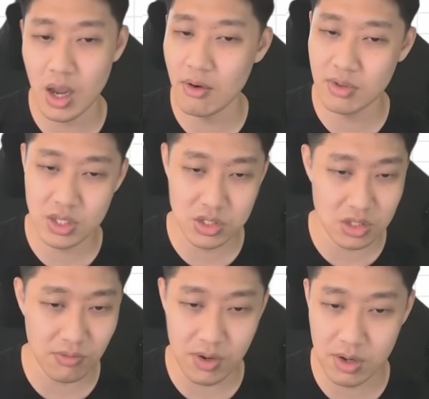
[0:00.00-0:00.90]
Everything's
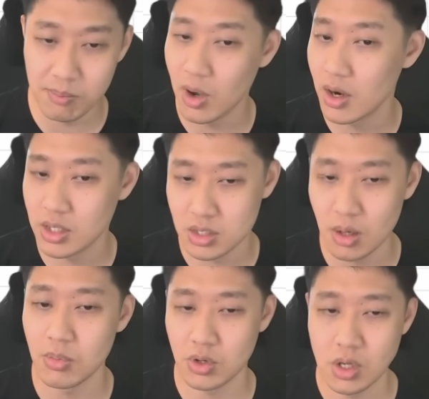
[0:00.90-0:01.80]
just a very modest number.